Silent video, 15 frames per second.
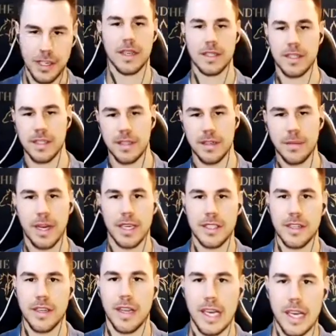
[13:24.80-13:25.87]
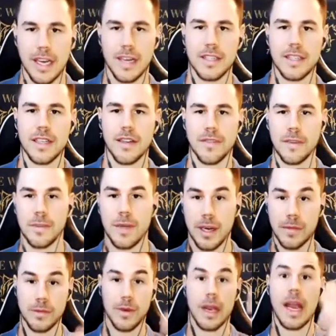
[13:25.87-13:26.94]
systemized and all that kind of stuff. It
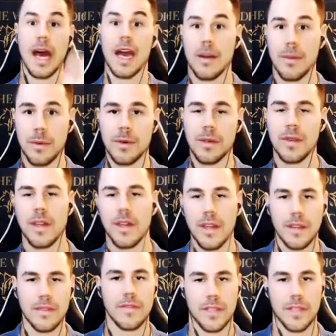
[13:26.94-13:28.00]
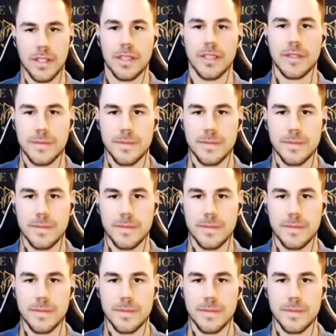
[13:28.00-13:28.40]
becomes reliable for sure.